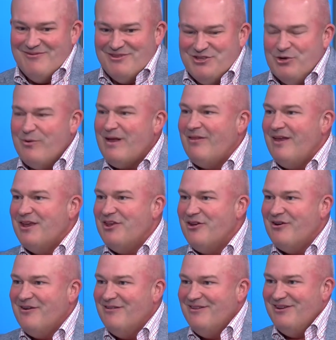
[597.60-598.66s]
do it like
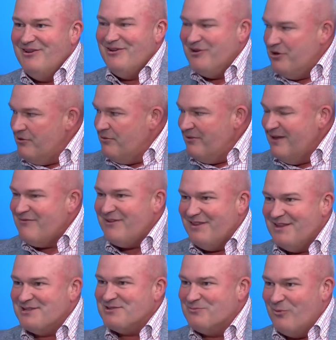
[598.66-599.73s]
you're living
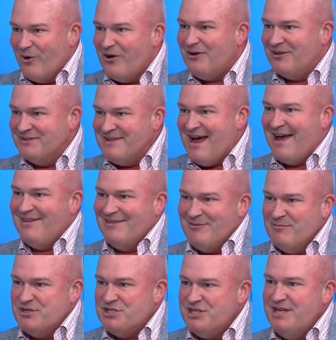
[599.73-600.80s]
this world, not the
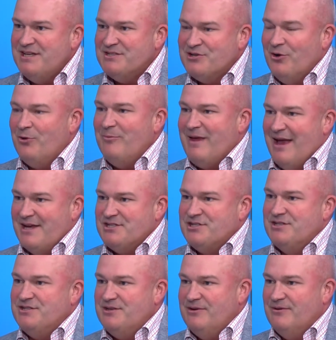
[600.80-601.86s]
machine told me I
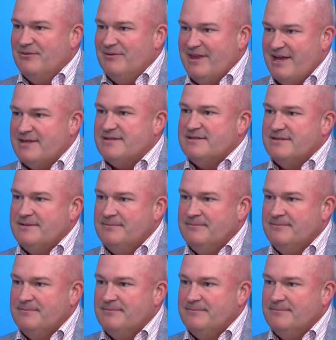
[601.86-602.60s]
should do this.